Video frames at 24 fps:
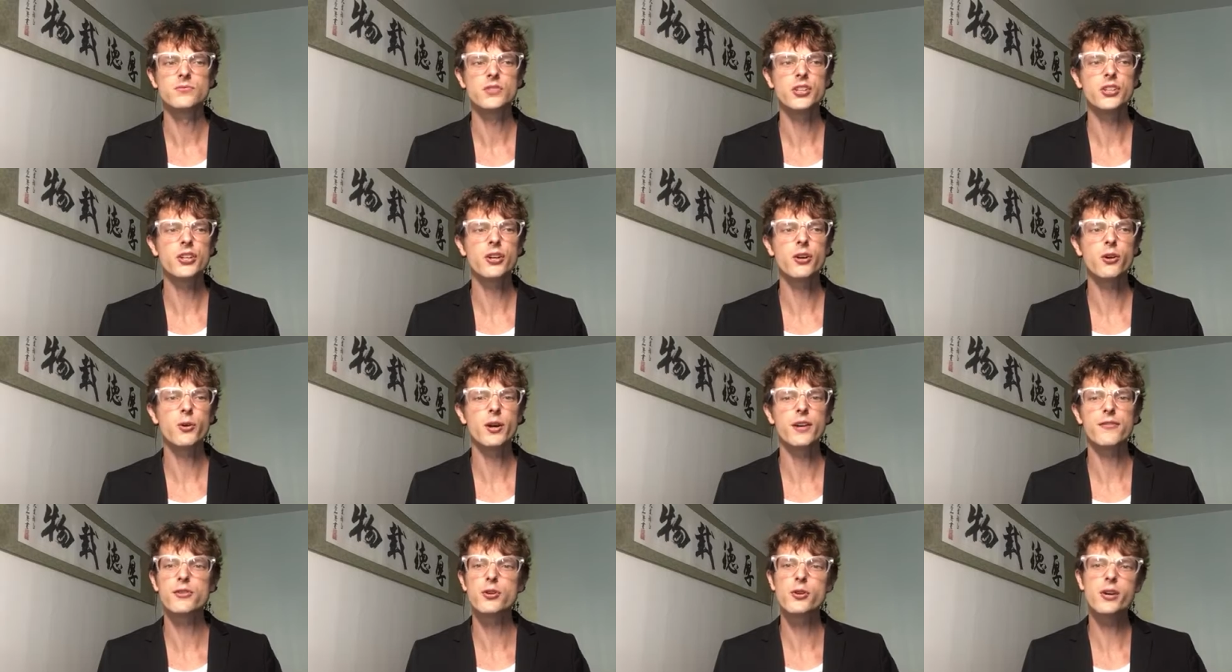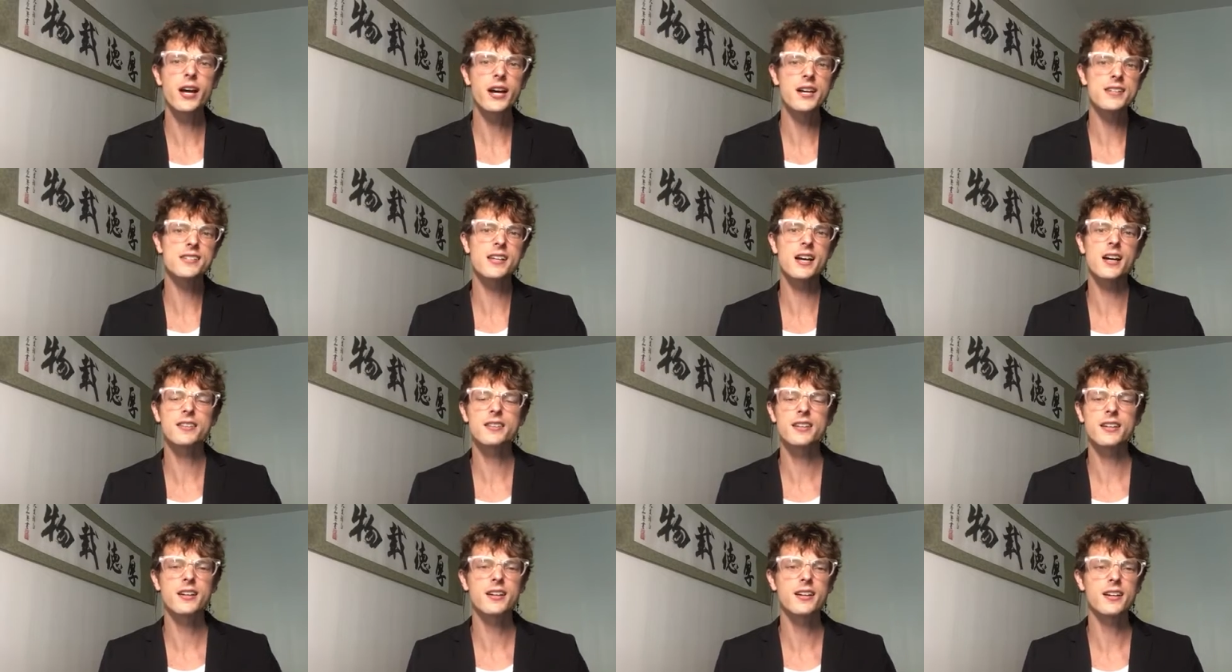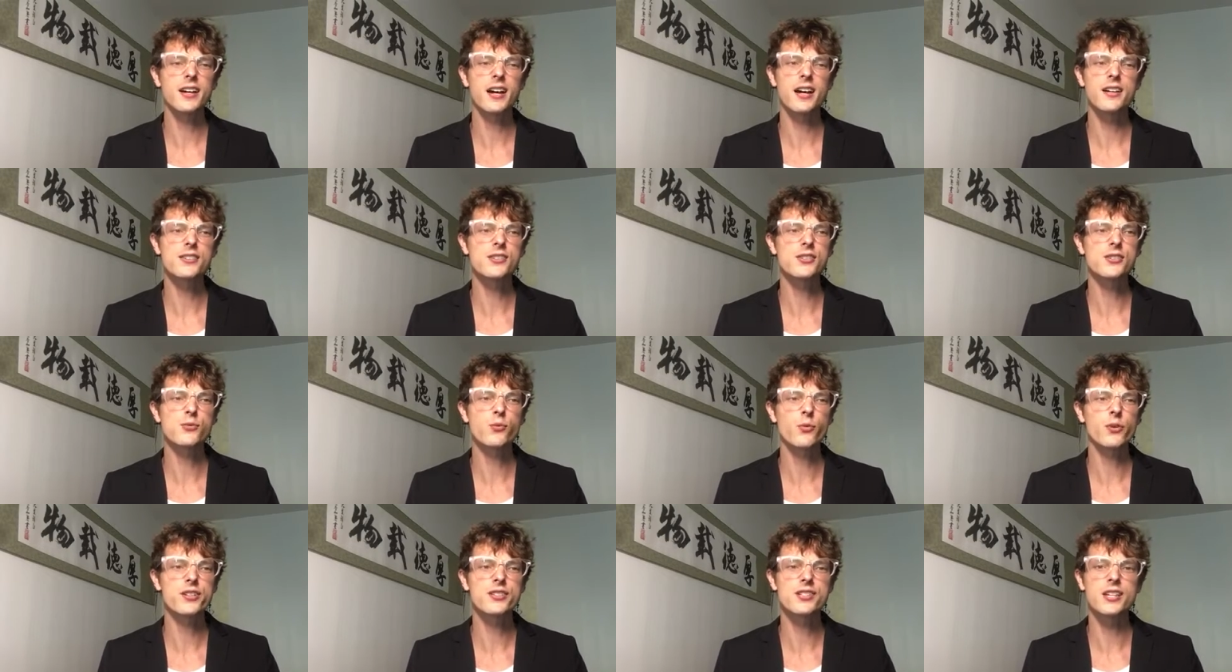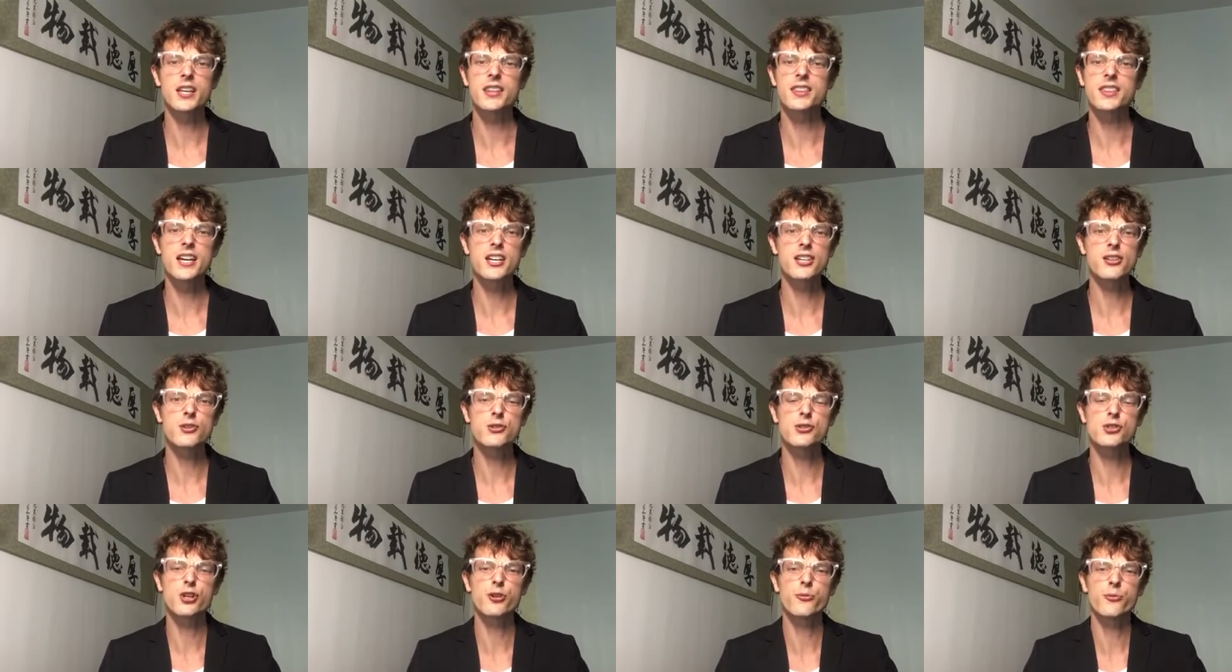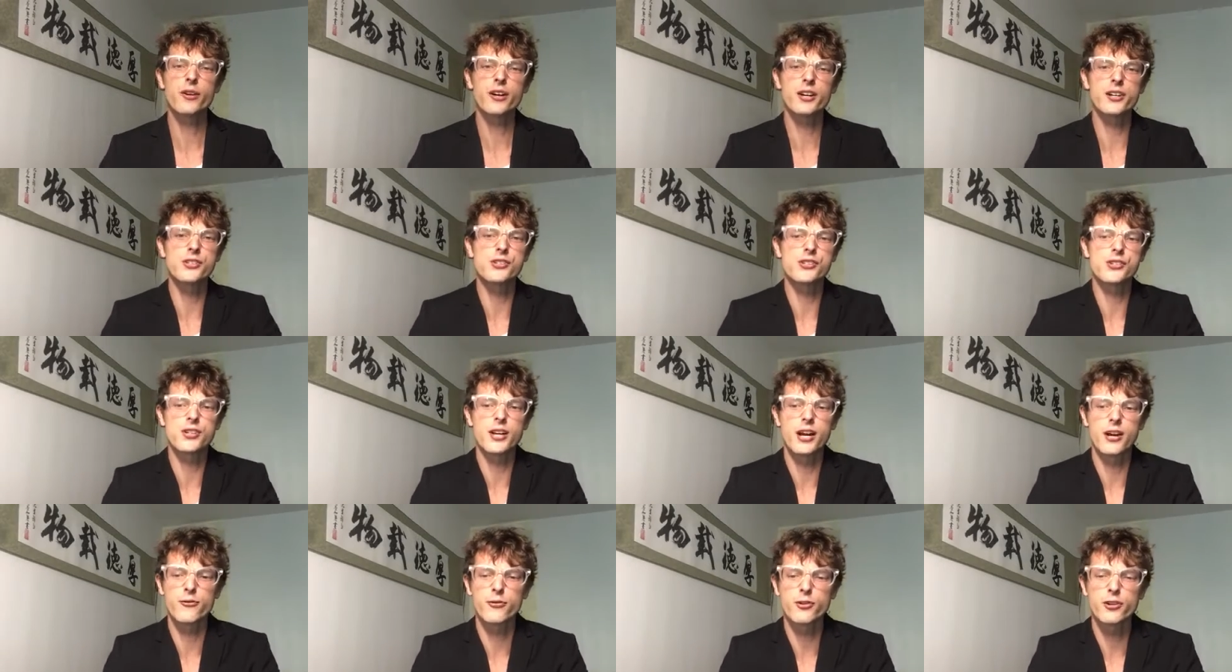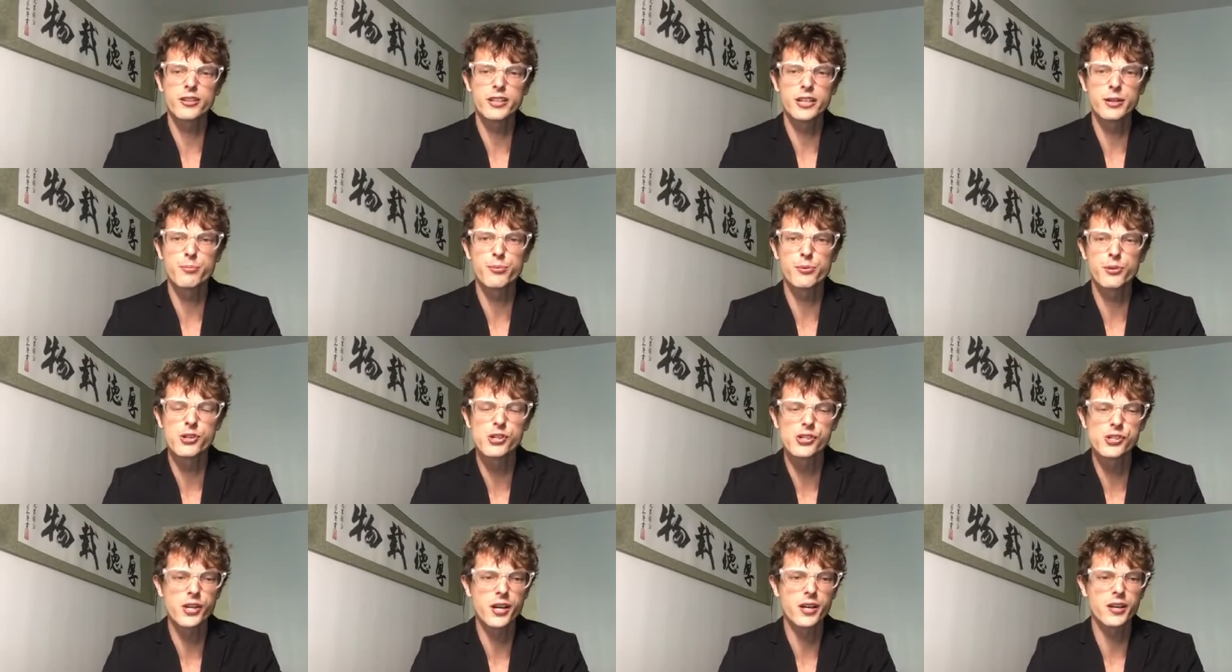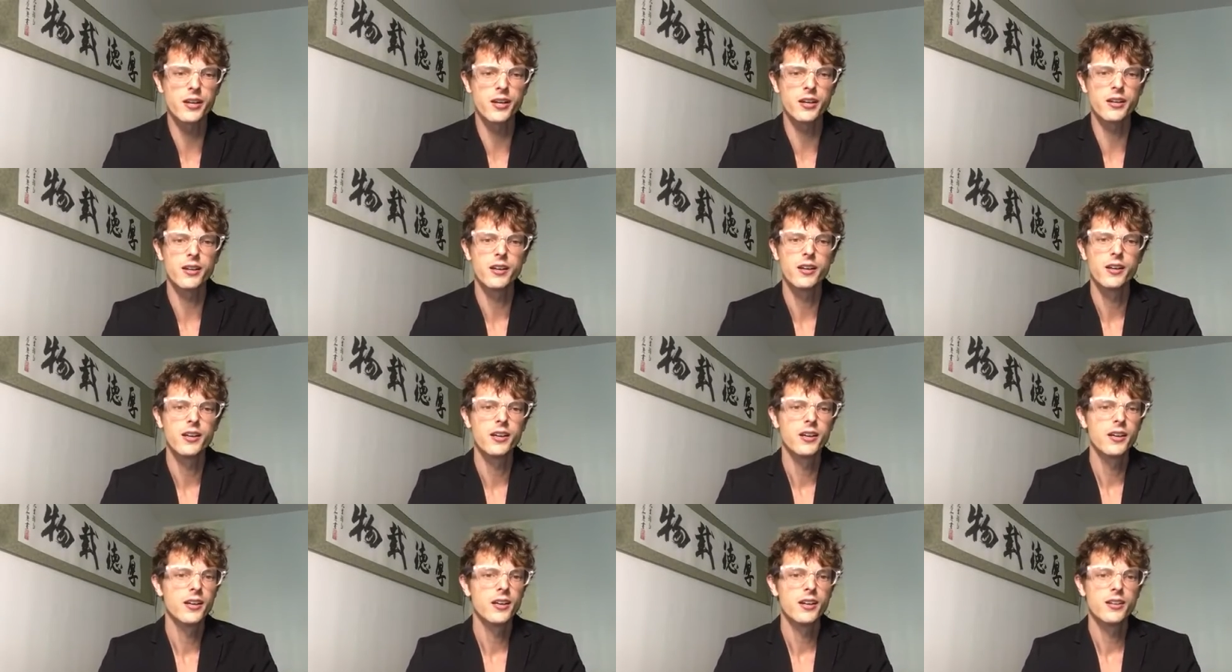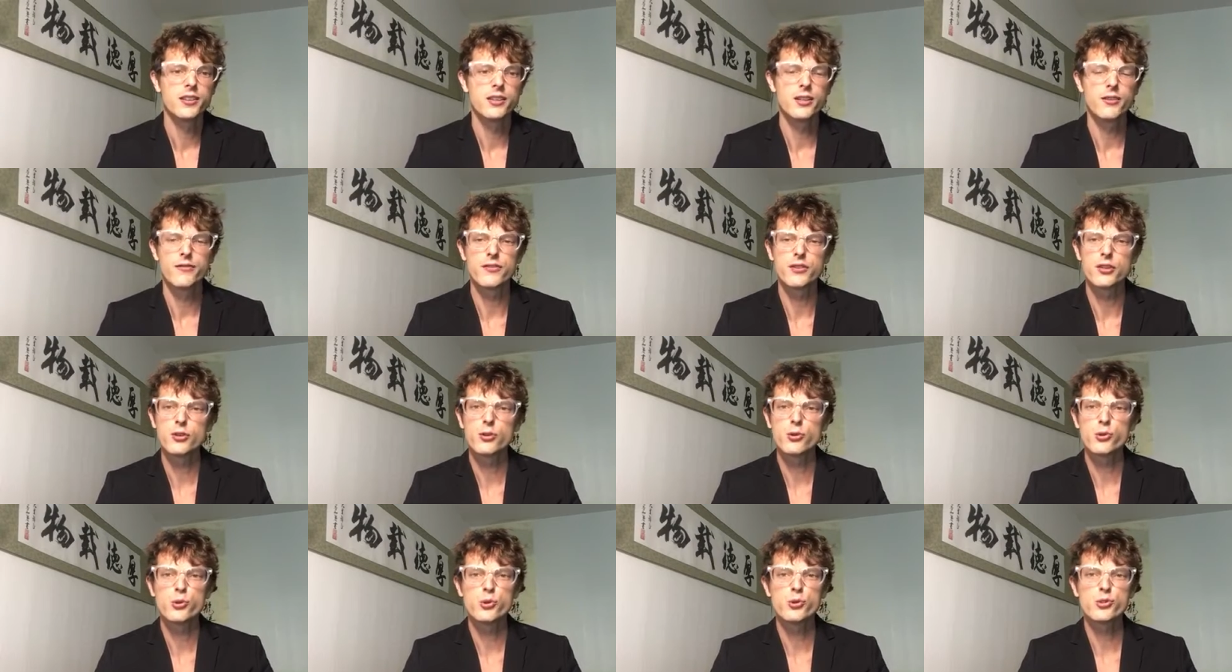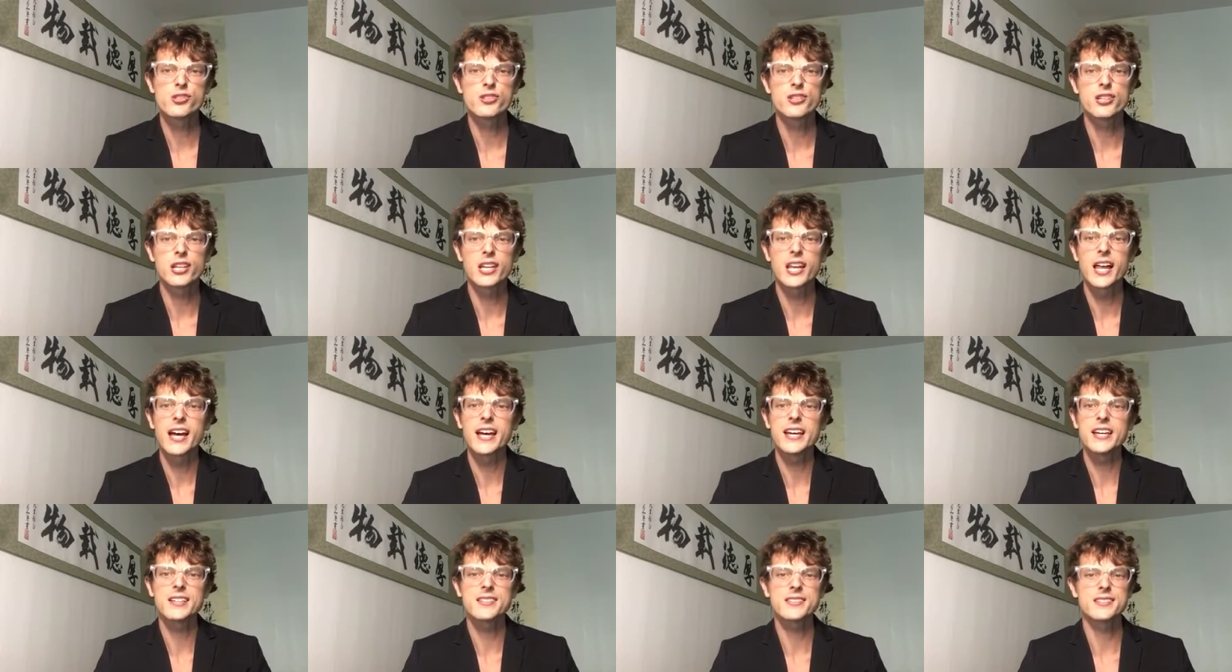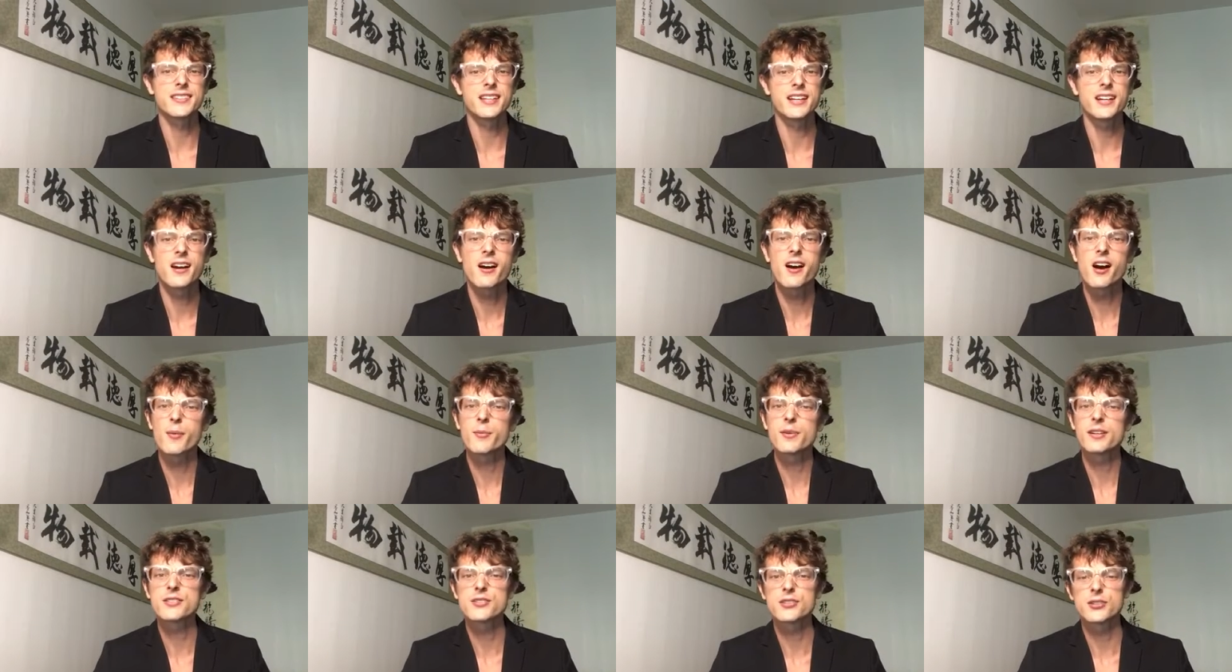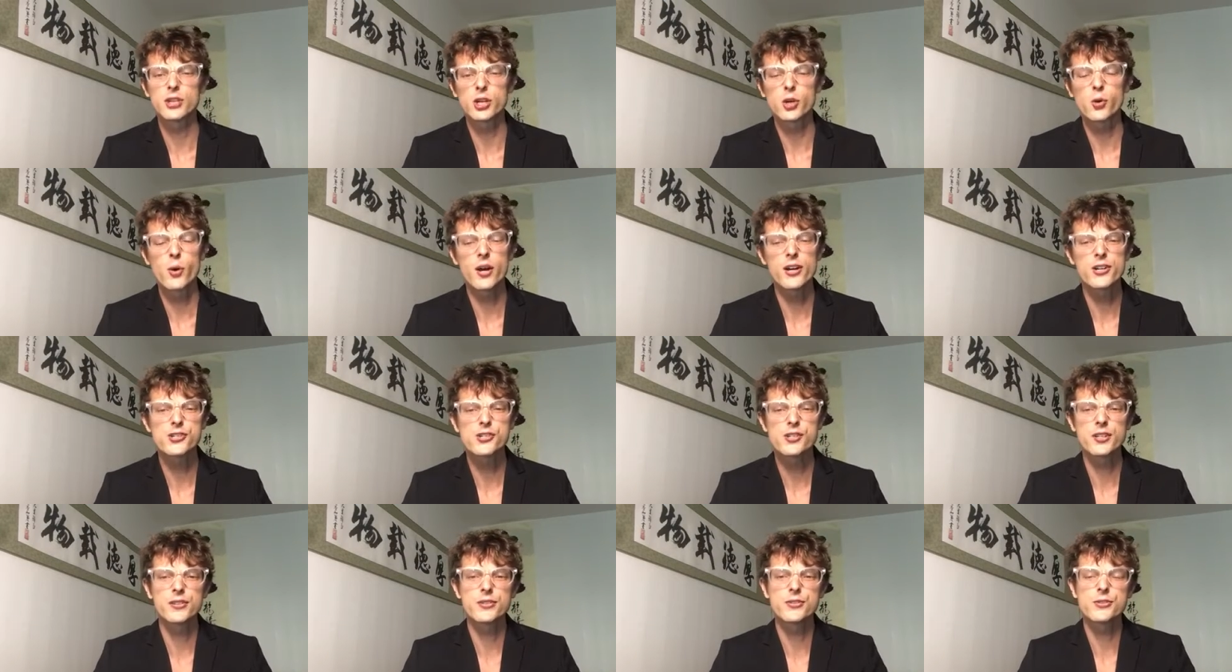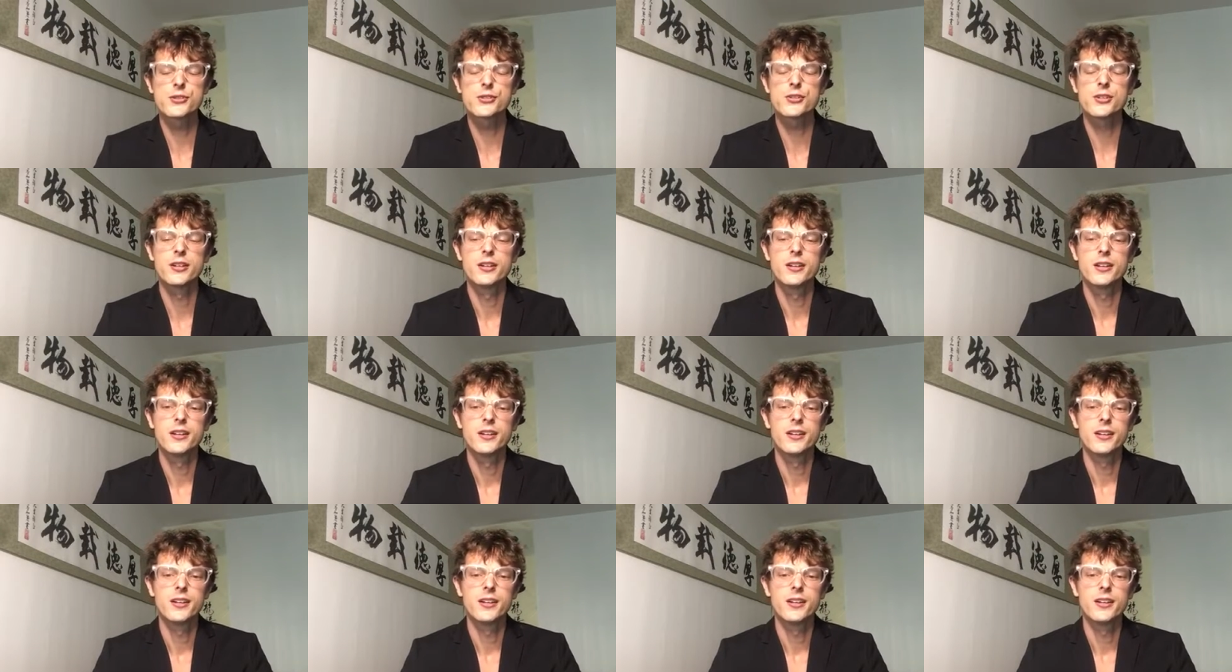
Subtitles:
if you guys out there, I just want to say thank you so much. I really appreciate it. The views and the likes and the comments and the questions.